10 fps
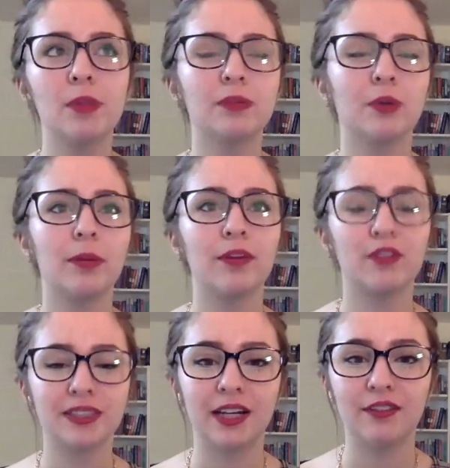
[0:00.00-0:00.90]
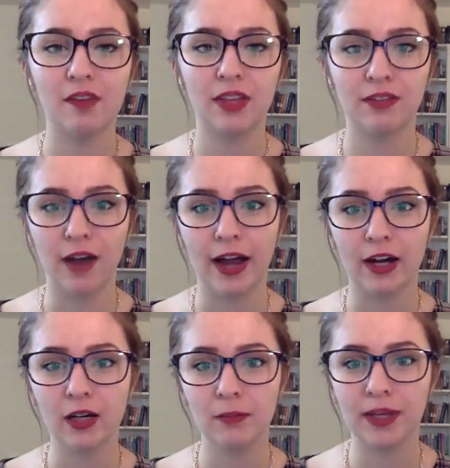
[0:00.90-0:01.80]
almost spoiled me for City of Heavenly
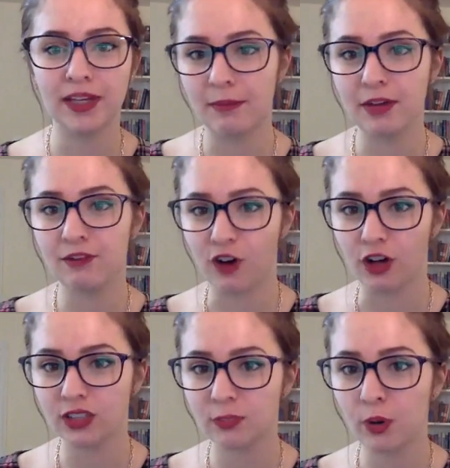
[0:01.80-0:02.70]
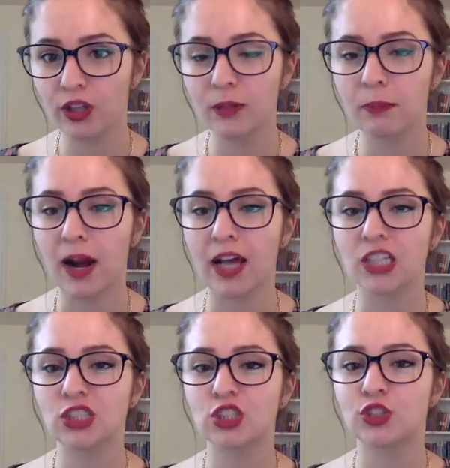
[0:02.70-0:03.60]
Fire and gave me a false spoiler, but I
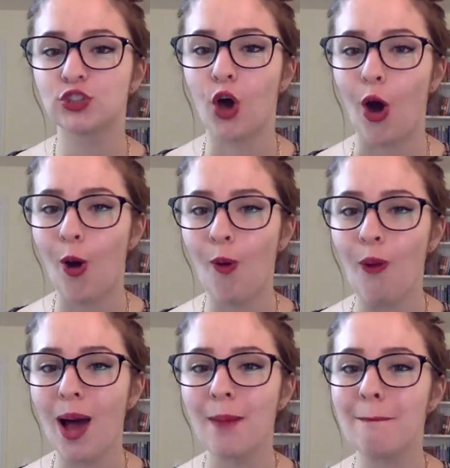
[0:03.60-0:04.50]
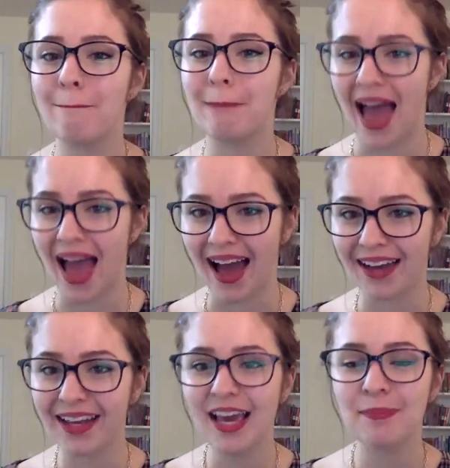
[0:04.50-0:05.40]
got so
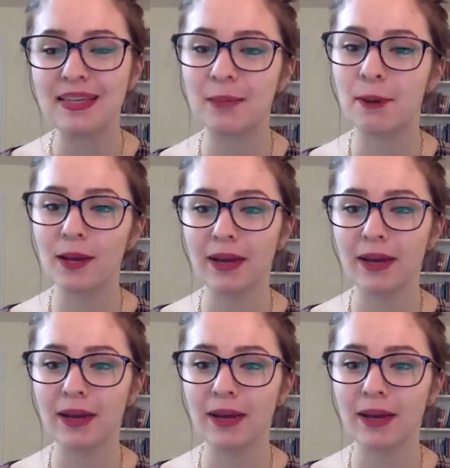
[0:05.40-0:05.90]
mad. Dude, they took